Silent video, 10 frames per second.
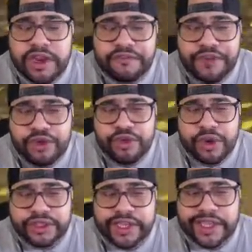if you
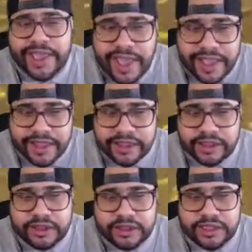were to get
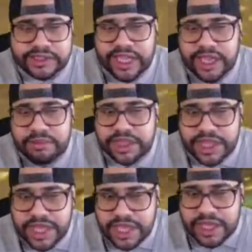the same
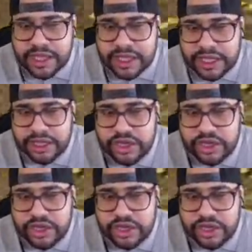thing,